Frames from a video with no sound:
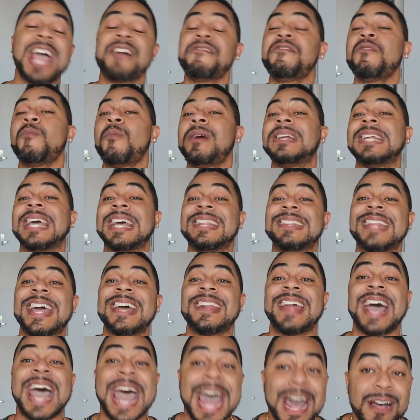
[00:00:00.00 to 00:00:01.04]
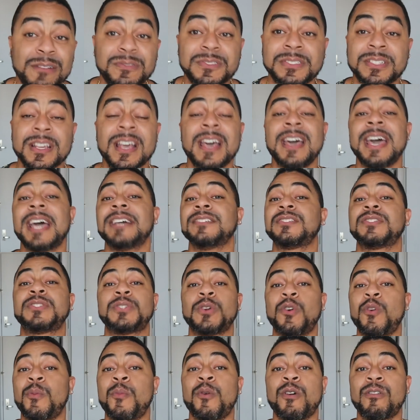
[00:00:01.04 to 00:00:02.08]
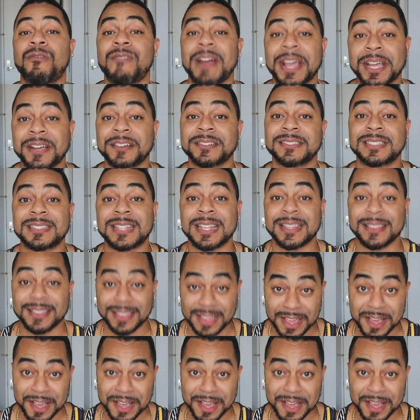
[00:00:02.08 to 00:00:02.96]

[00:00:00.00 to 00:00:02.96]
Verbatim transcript: Everyone in that house has sold more records than